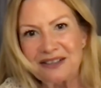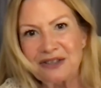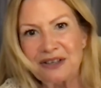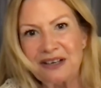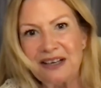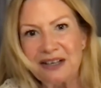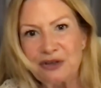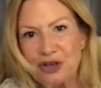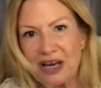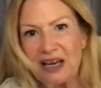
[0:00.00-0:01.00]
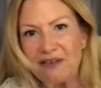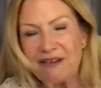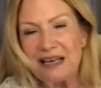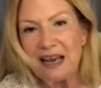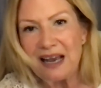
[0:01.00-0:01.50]
It's
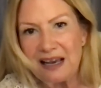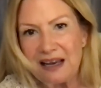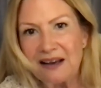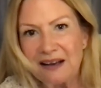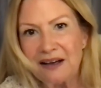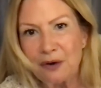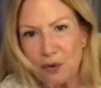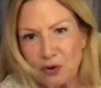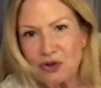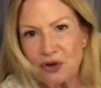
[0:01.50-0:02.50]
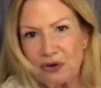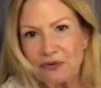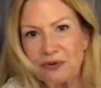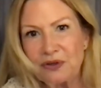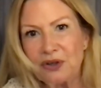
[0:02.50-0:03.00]
JVA
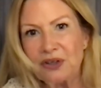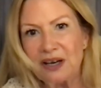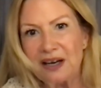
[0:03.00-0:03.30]
Rosdorf, Dr.